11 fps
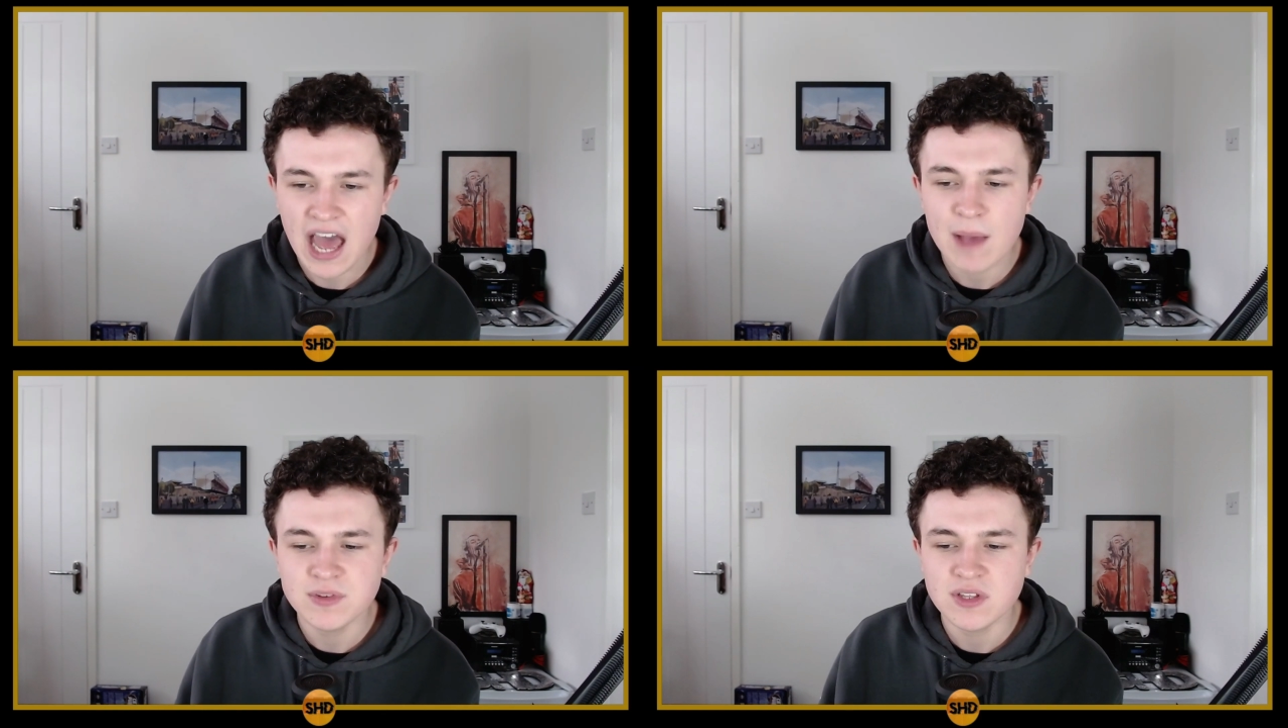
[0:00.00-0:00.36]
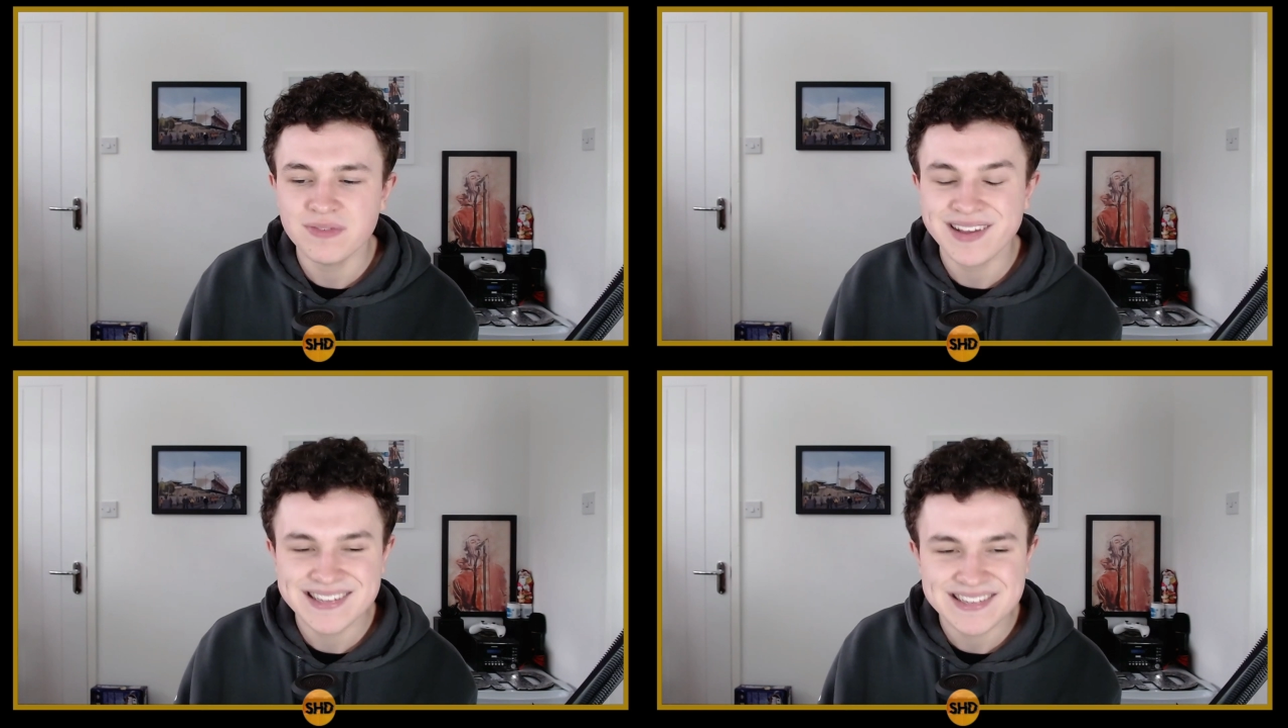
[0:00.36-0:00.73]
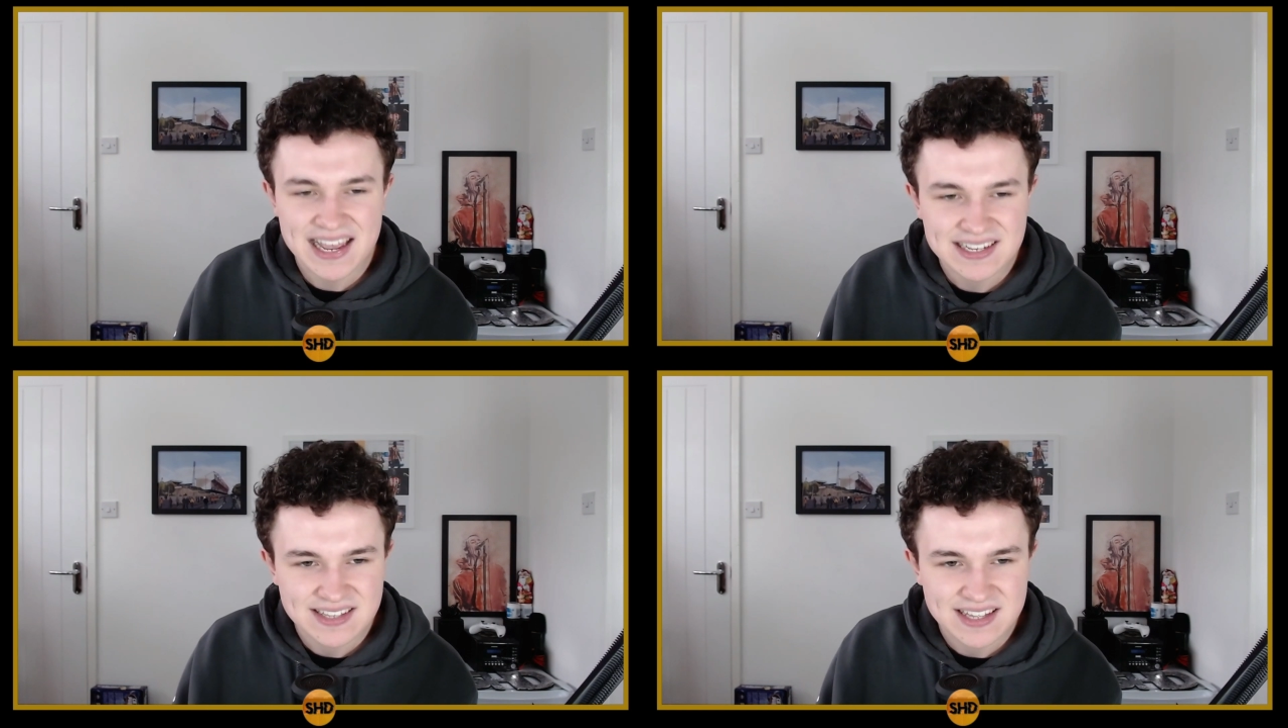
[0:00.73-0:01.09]
Absolutely
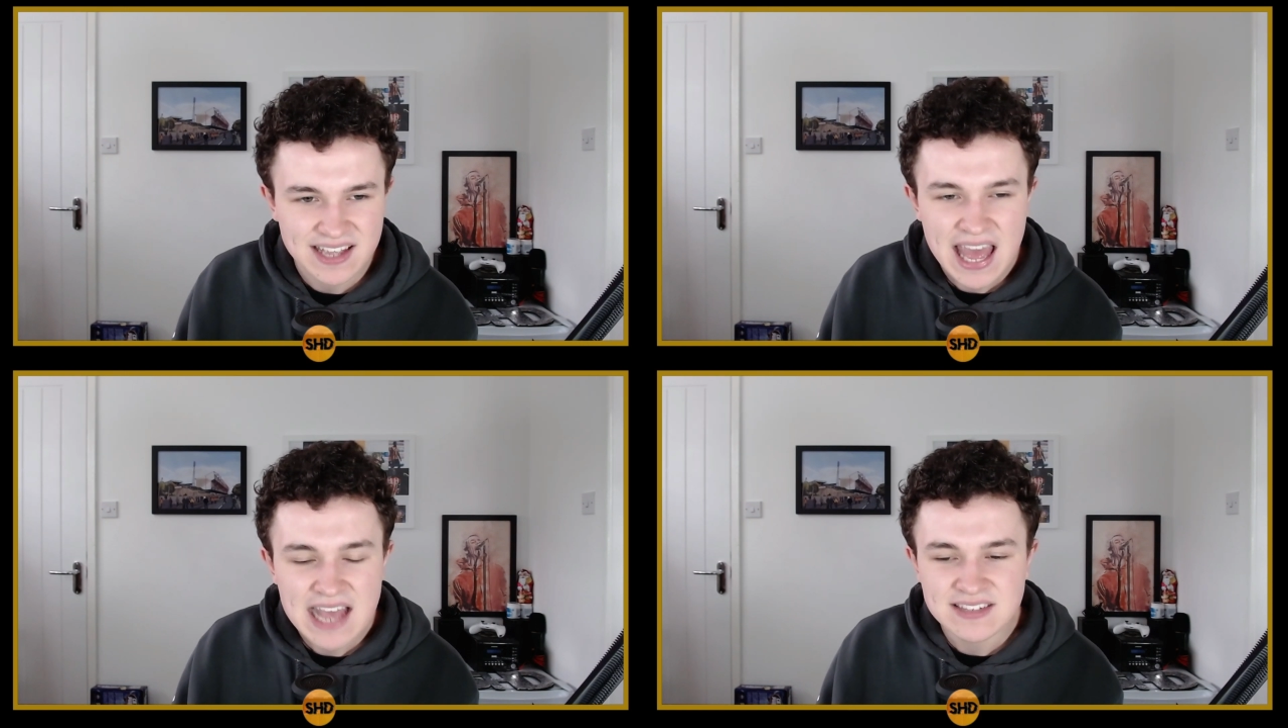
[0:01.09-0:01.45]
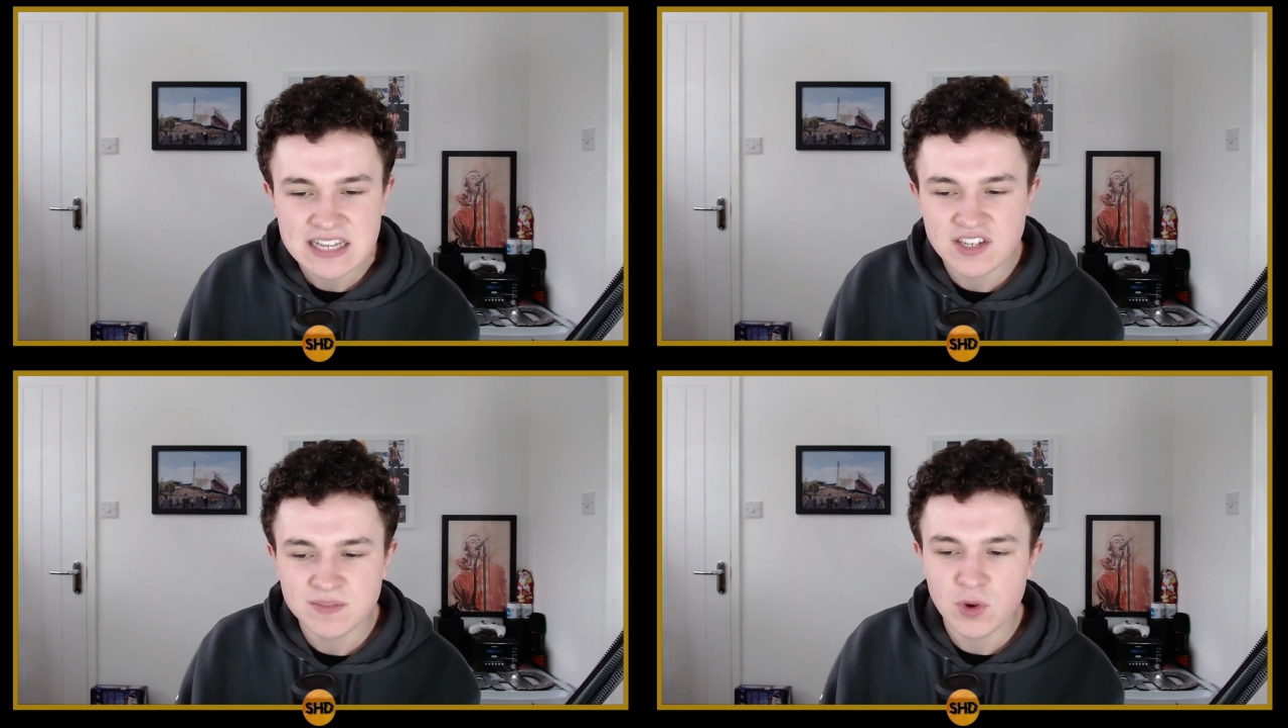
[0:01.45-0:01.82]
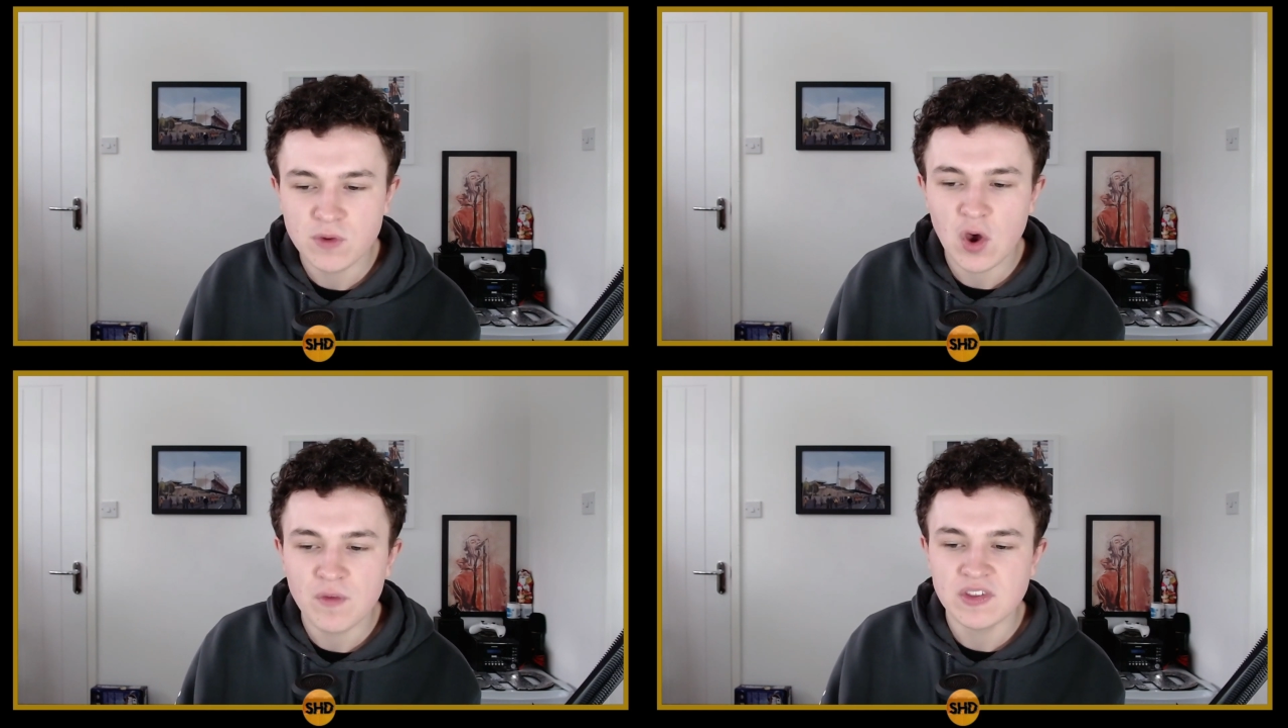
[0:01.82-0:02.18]
fantastic since he's
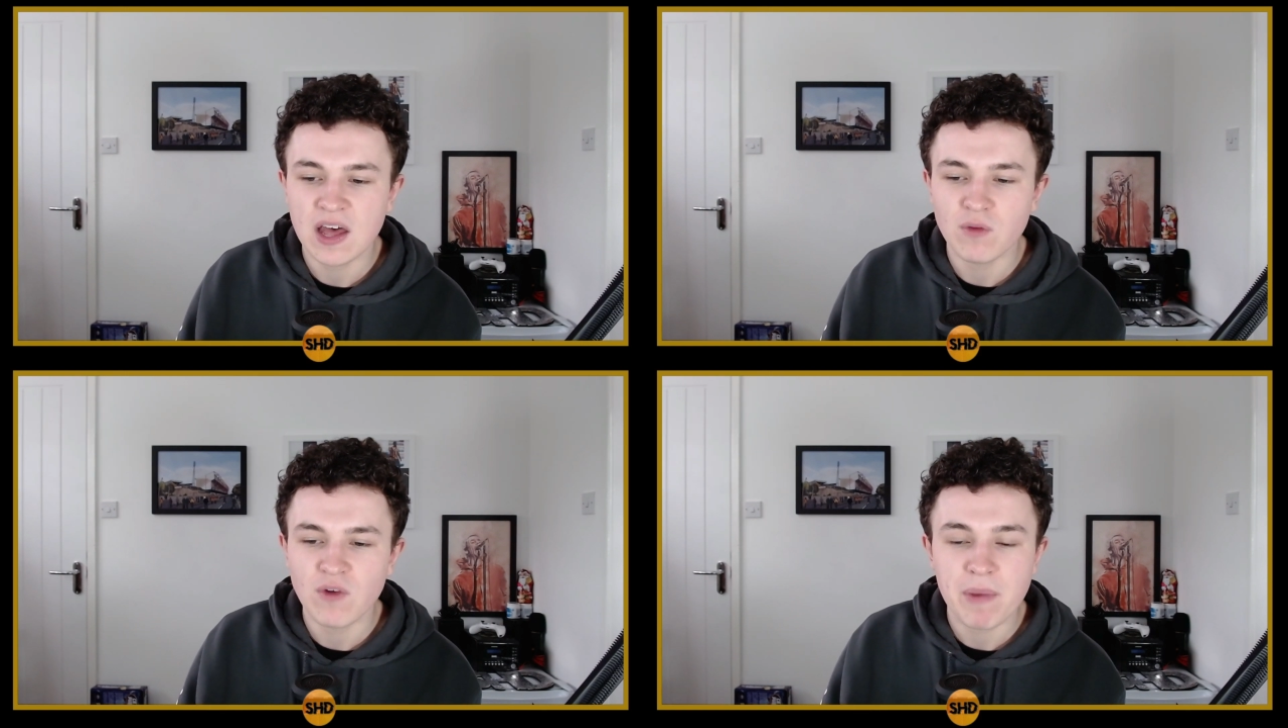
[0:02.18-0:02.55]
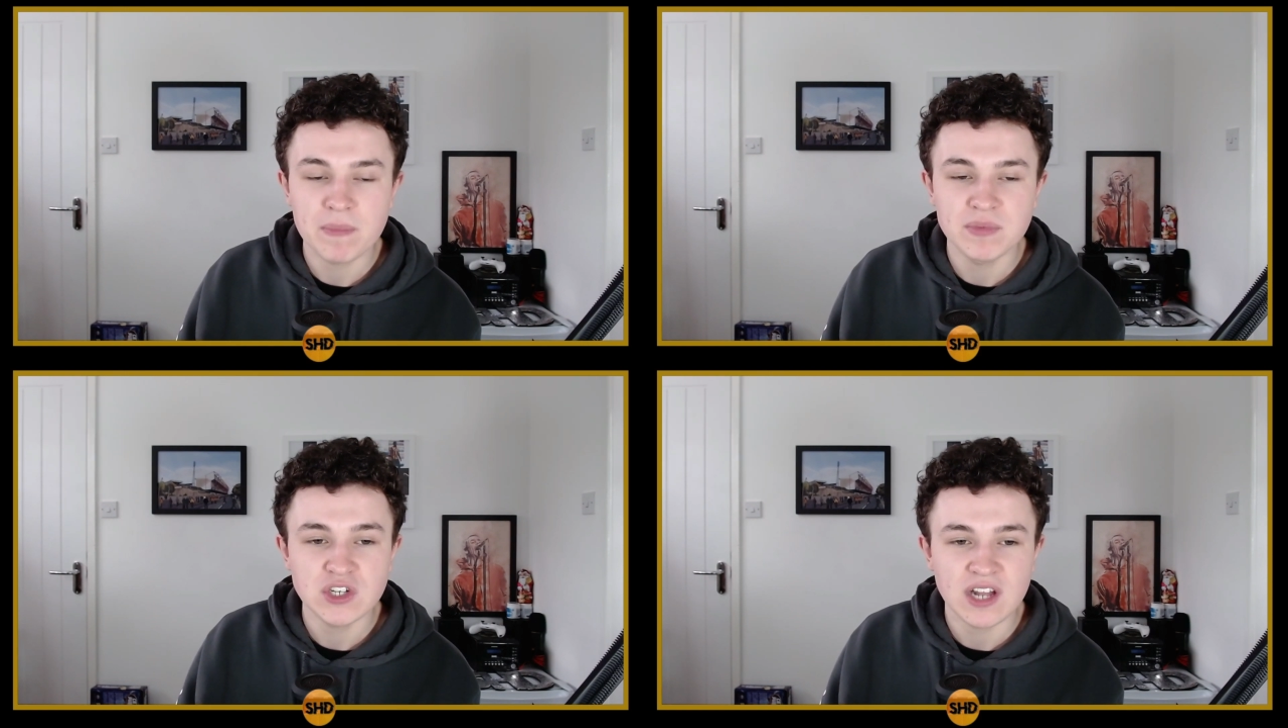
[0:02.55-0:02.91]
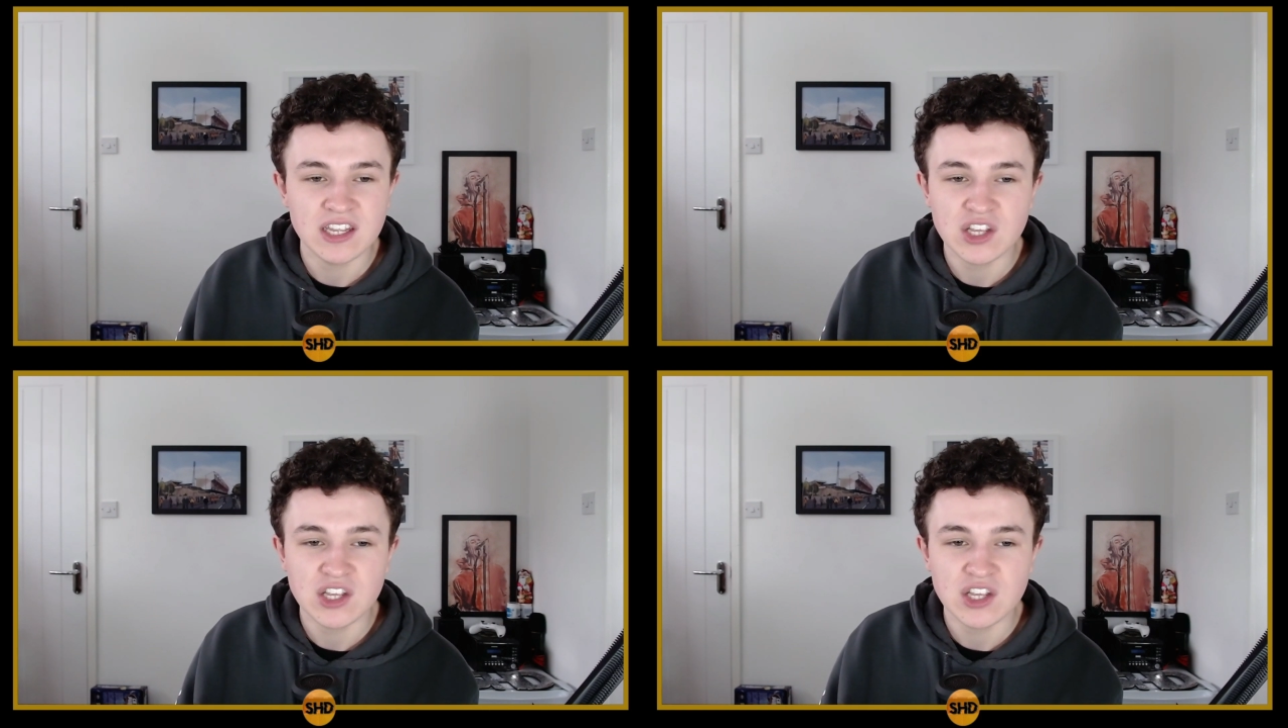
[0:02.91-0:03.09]
moved over to that right back position.